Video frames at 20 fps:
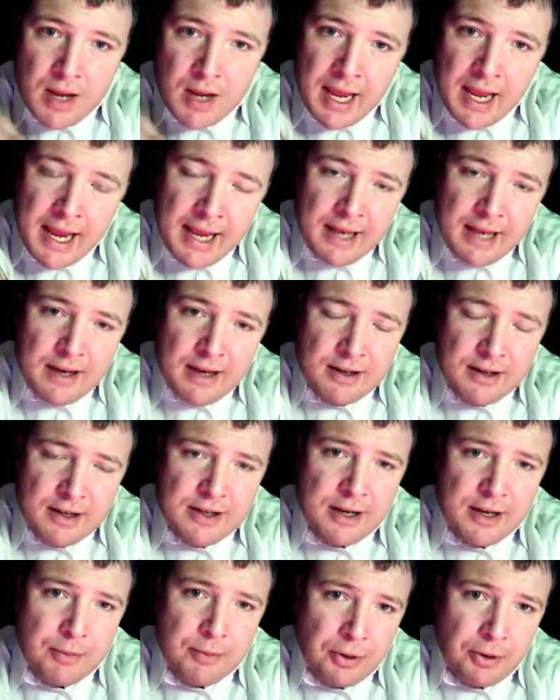And a good
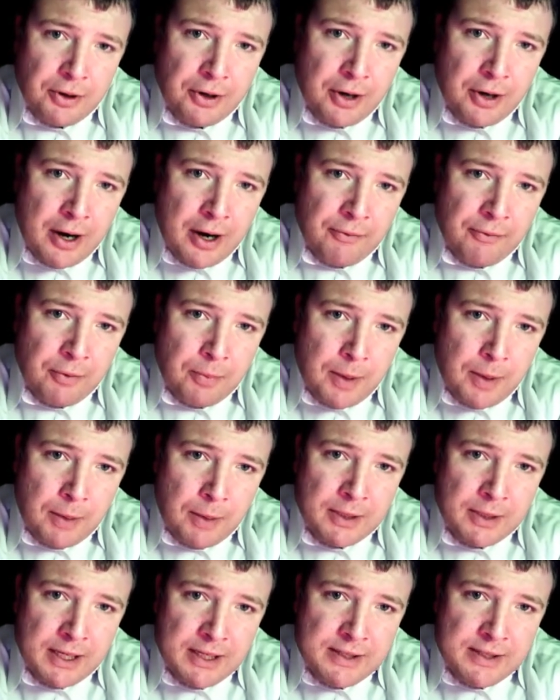number of
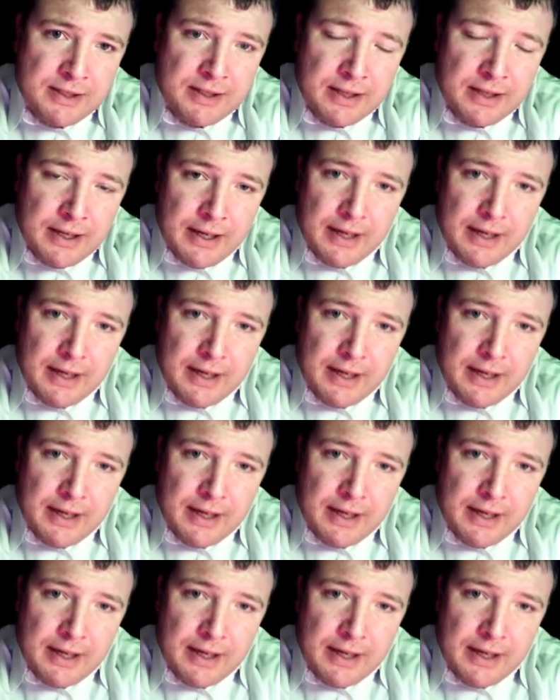Republicans